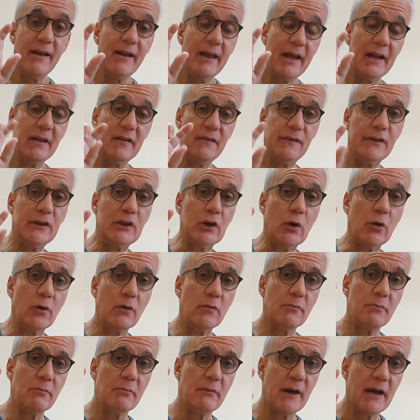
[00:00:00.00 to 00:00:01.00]
And if you go
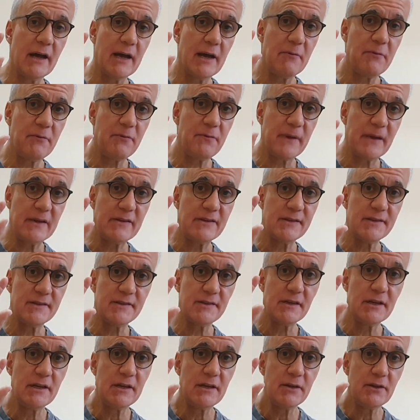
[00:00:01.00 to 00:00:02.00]
on Fender's
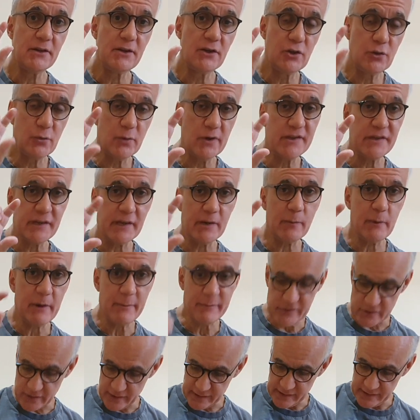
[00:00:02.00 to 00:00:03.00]
USA
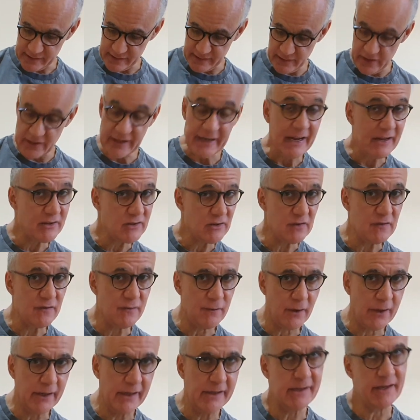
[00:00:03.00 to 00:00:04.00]
website, you can actually
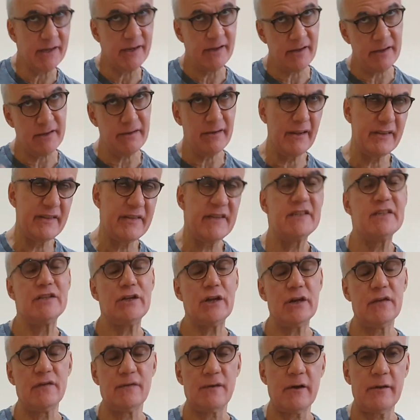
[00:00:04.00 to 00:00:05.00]
find it there. It says
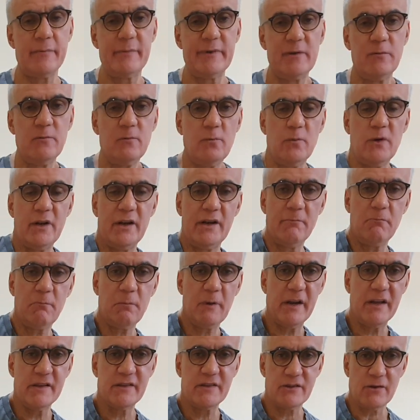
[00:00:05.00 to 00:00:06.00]
notify me when
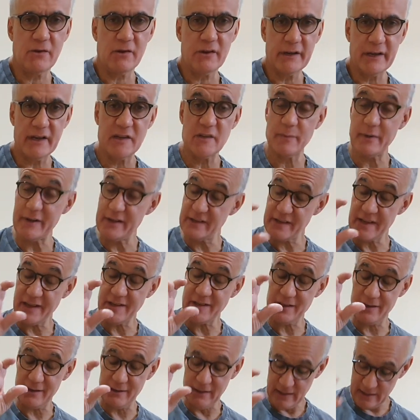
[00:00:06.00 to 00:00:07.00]
in stock next, but it's
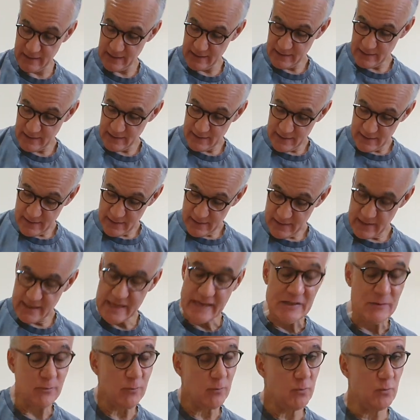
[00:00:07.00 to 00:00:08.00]

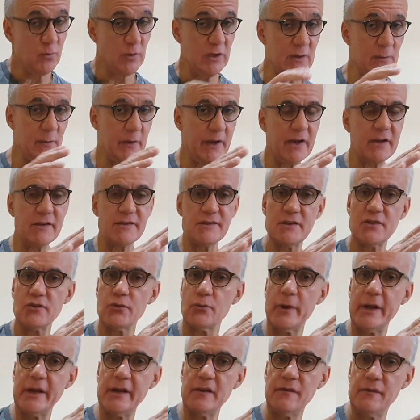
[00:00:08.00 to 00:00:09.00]
really weird because it's
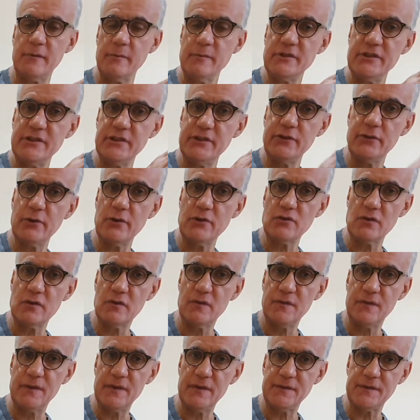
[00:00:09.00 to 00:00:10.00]
rated from
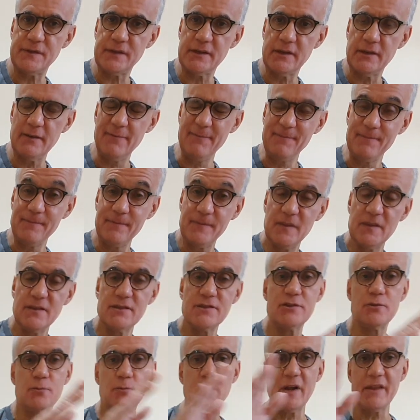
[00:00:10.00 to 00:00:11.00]
250
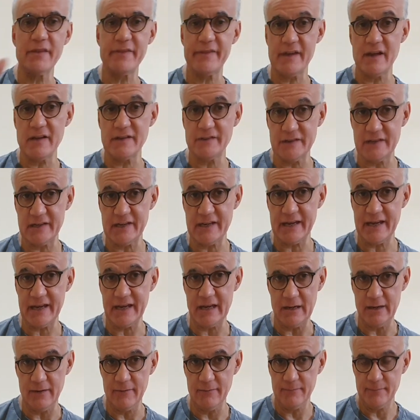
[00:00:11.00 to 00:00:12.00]
to 1000K.